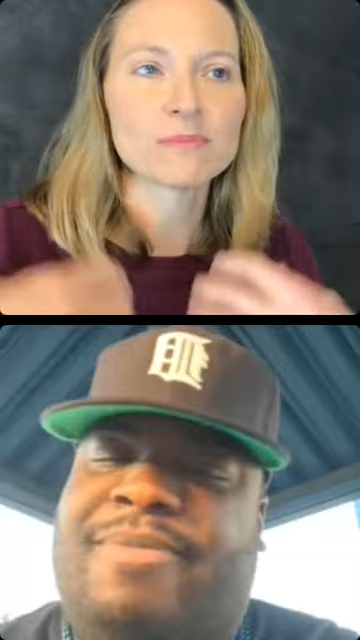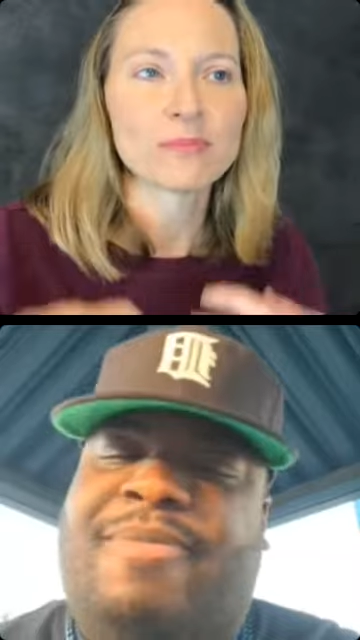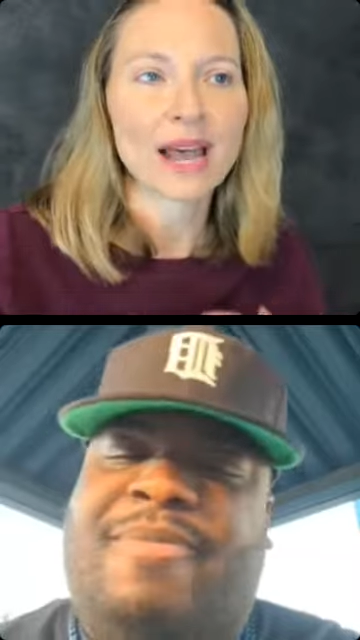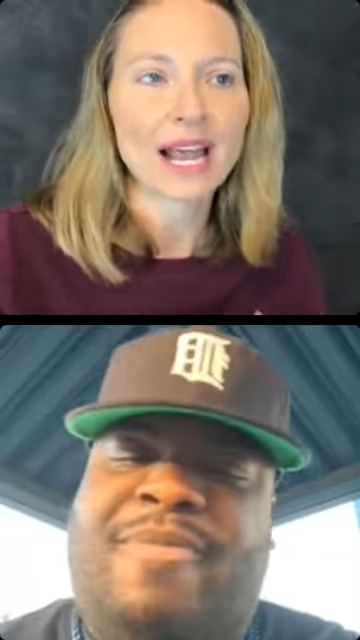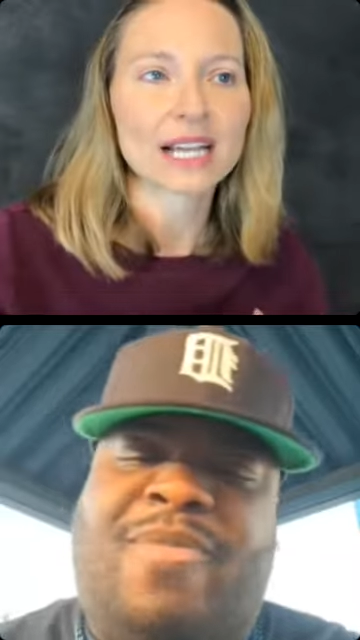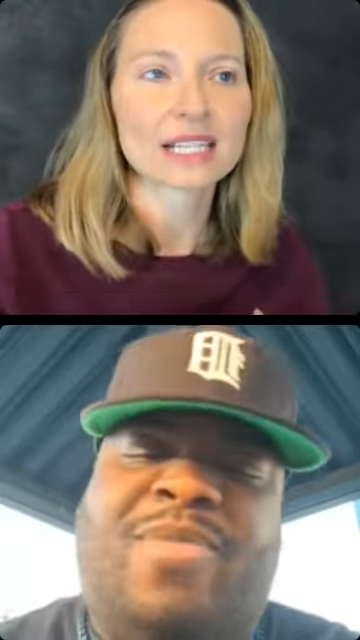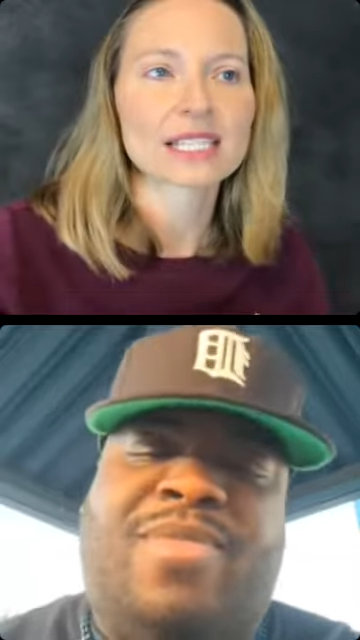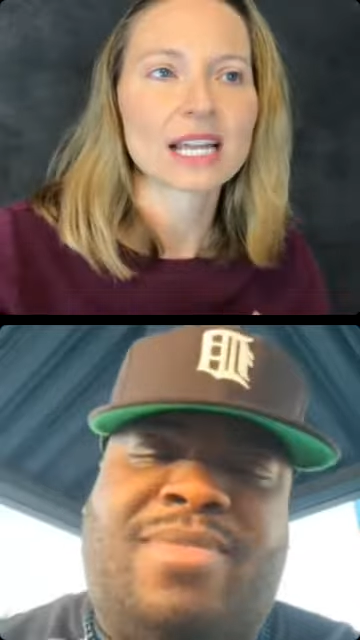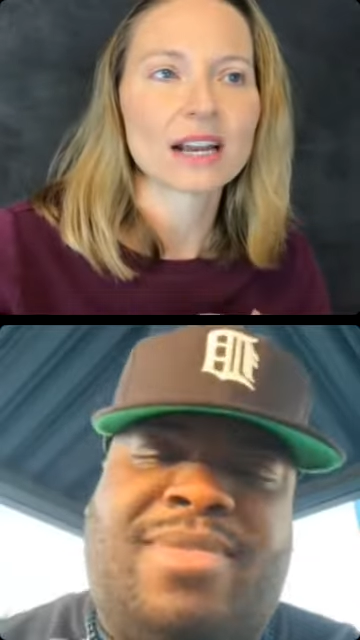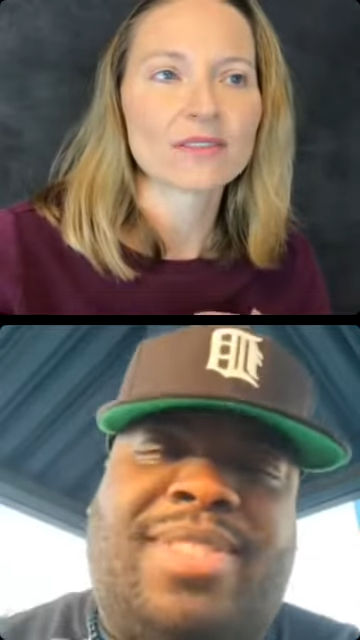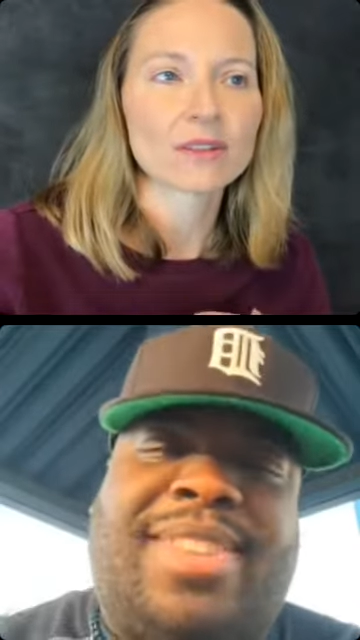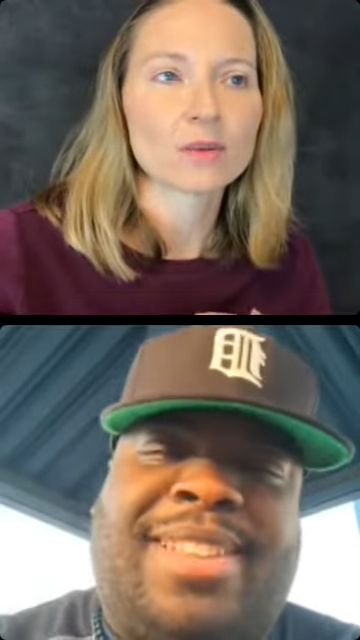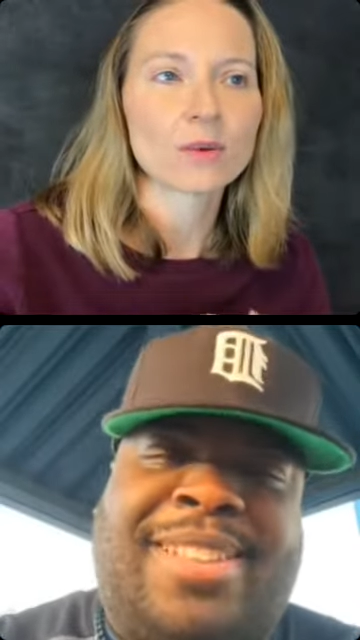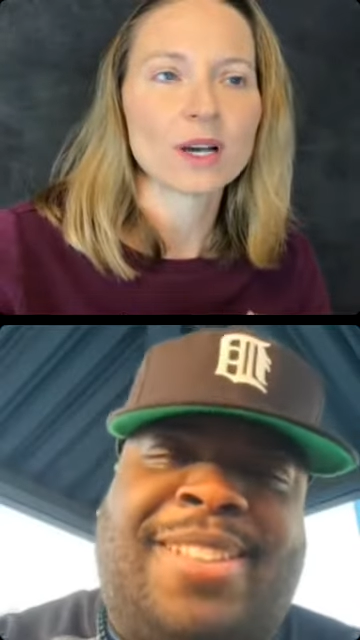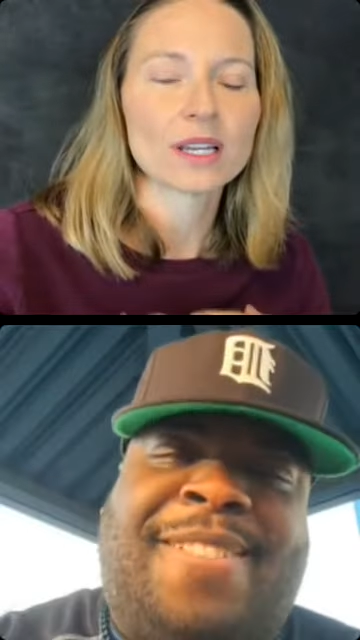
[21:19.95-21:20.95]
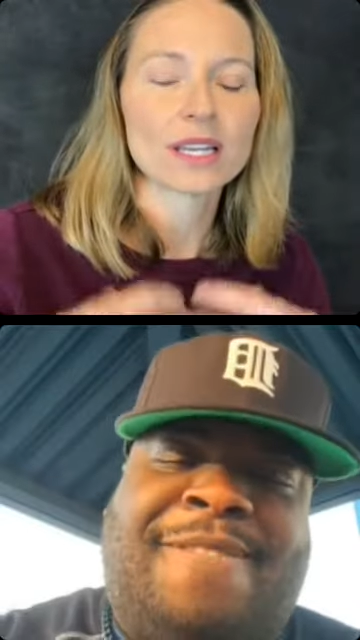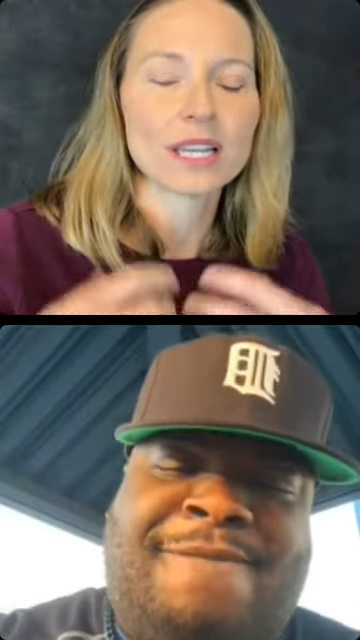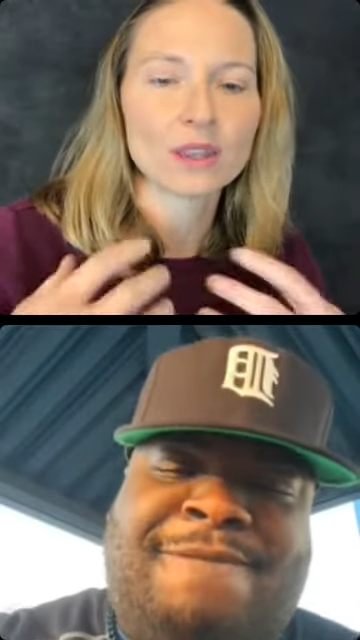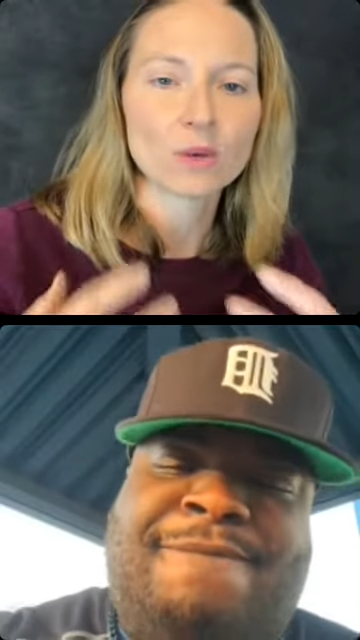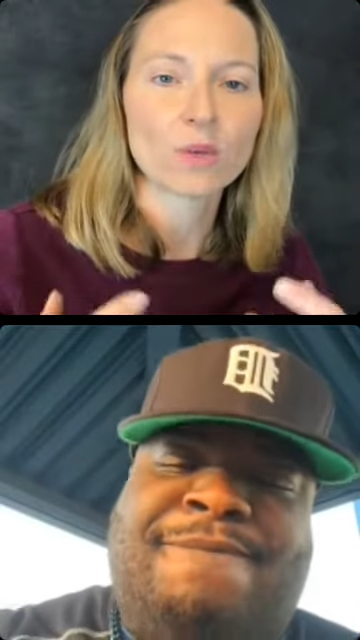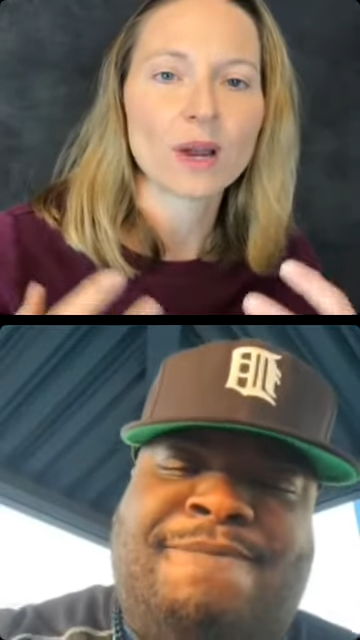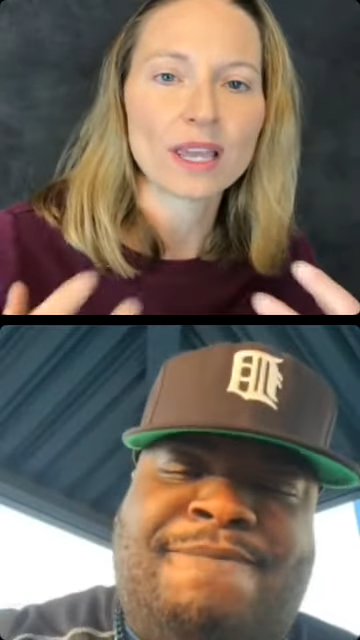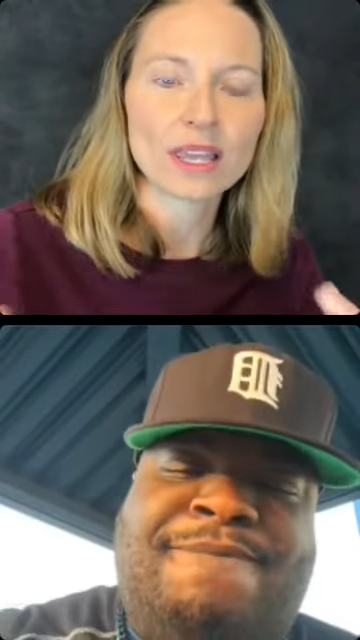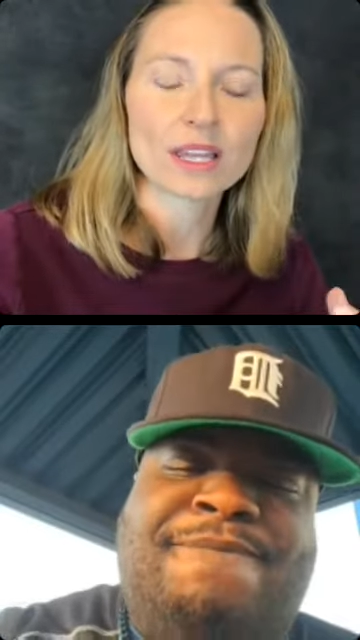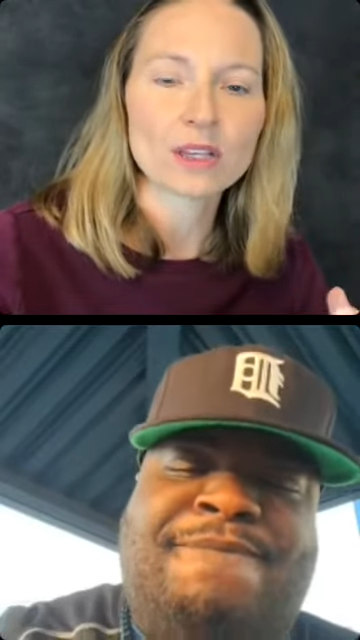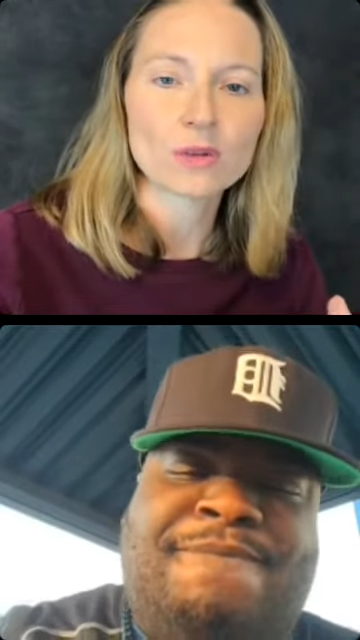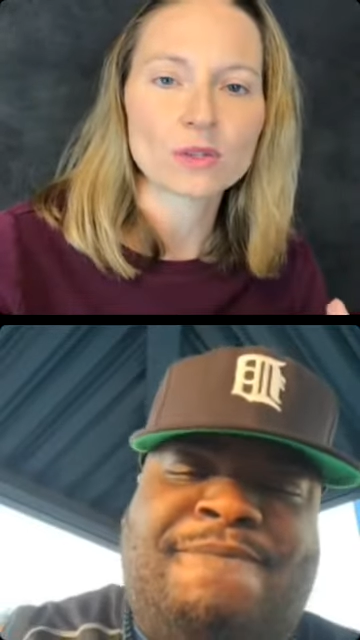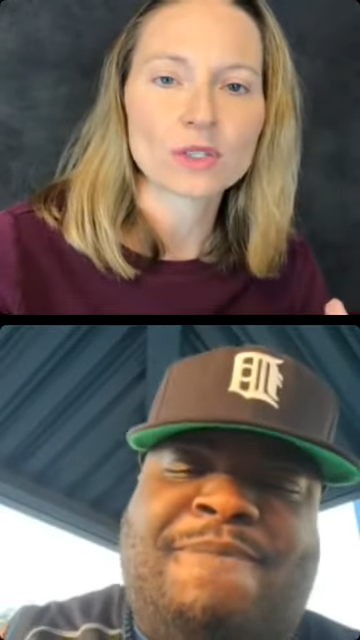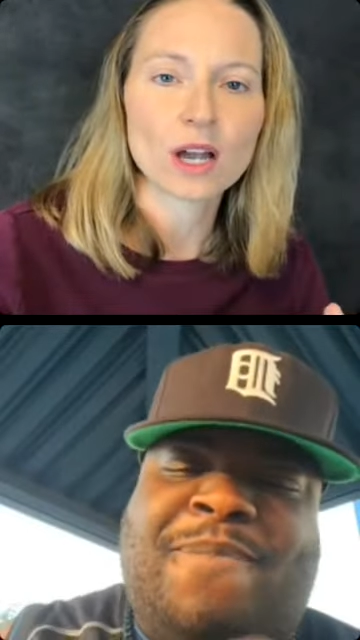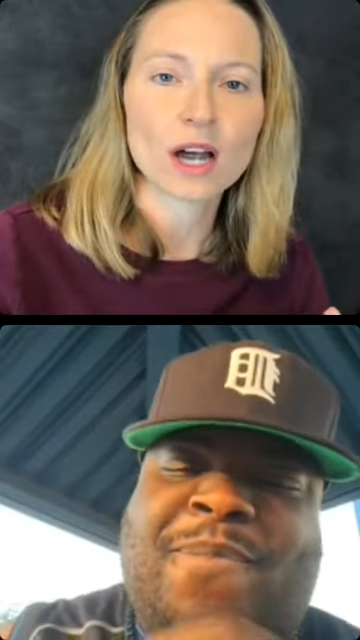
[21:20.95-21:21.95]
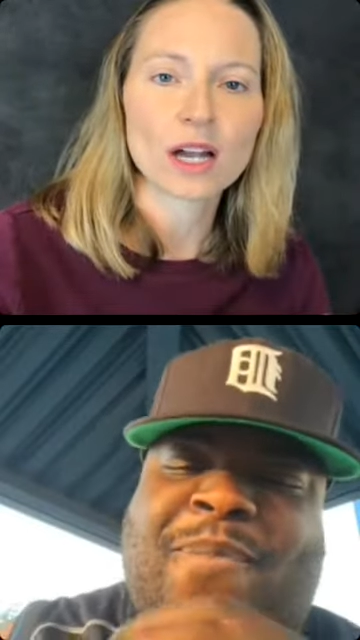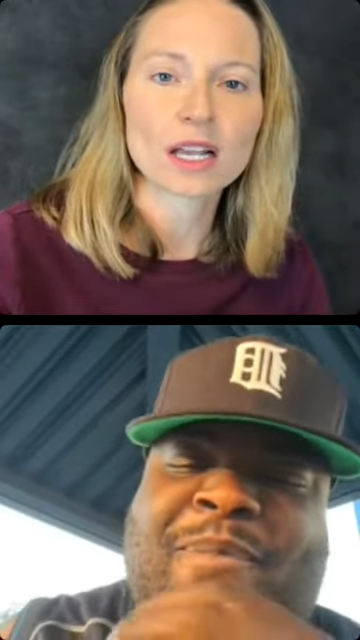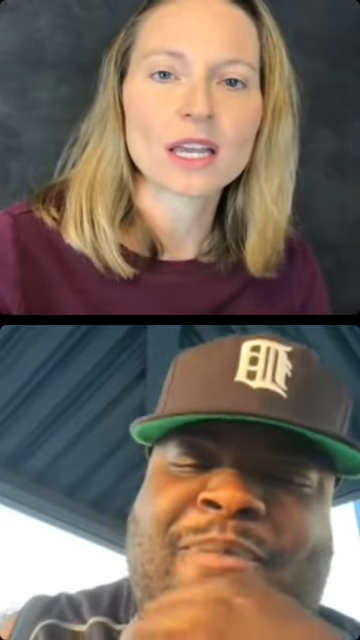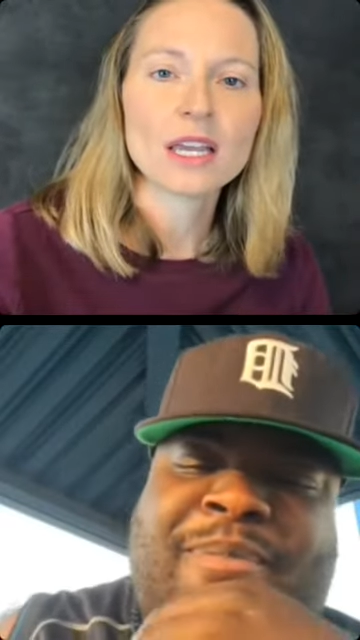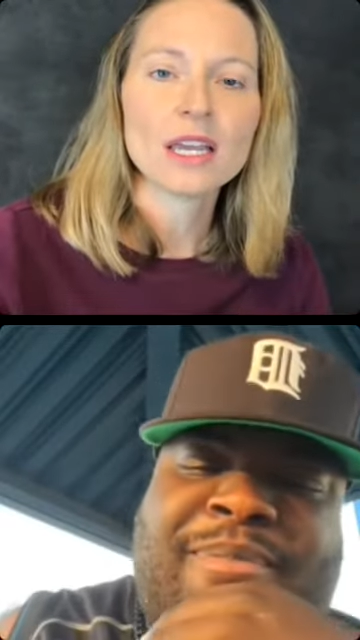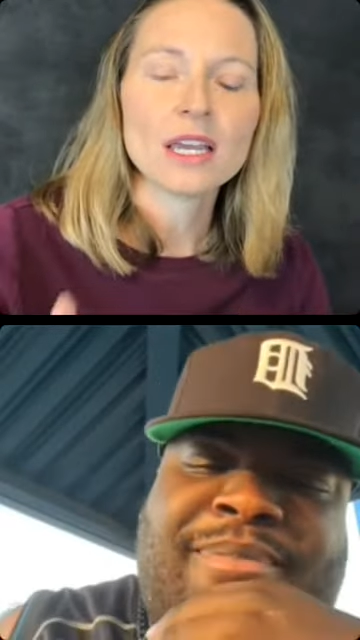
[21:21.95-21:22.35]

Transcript: back to everyone in the way that you talk.